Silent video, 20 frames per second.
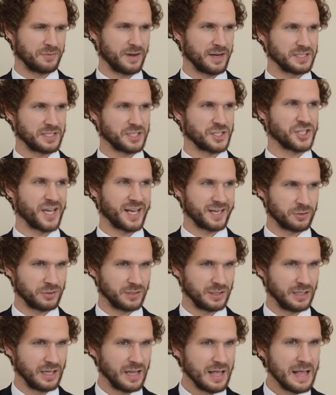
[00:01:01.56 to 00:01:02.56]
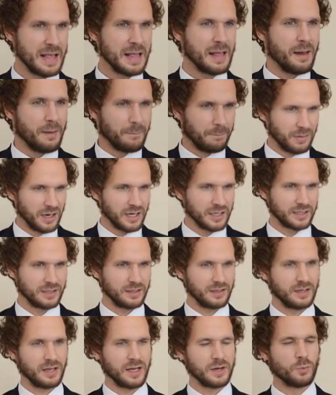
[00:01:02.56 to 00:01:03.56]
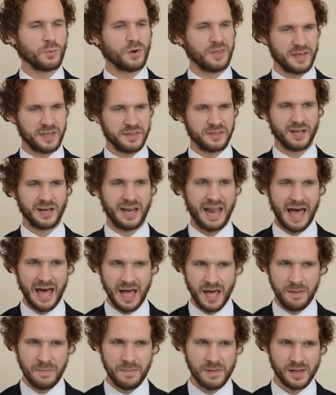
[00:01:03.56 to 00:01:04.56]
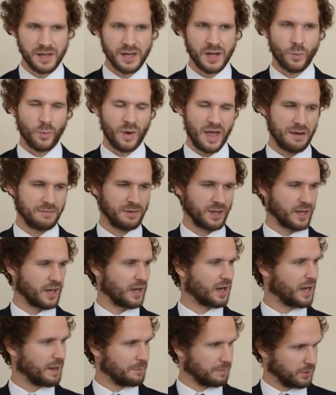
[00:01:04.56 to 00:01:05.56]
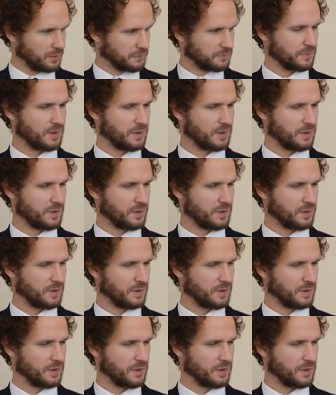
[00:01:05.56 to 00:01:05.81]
finance in general. But within the lab, we have like a couple of